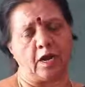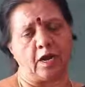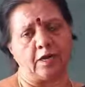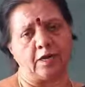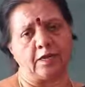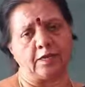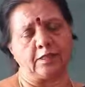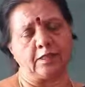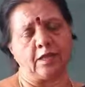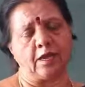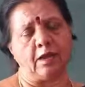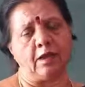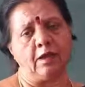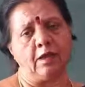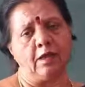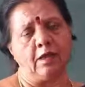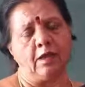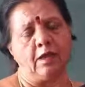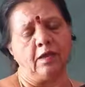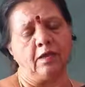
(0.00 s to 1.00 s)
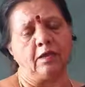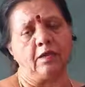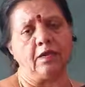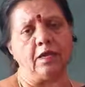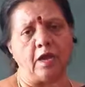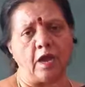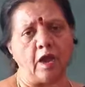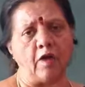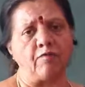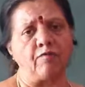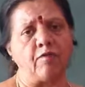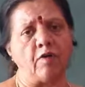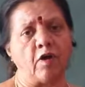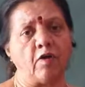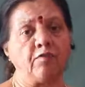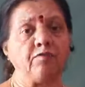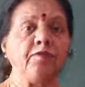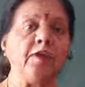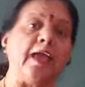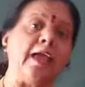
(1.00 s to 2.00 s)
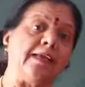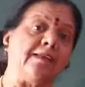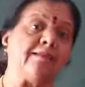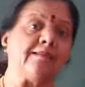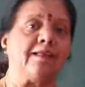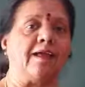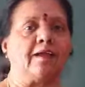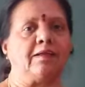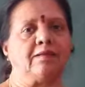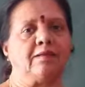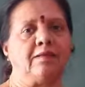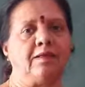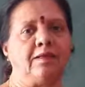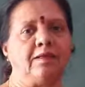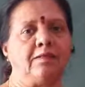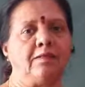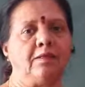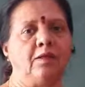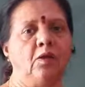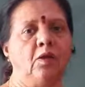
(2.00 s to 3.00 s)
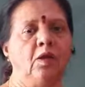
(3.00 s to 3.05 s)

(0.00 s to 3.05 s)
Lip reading: under the graph of x-axis.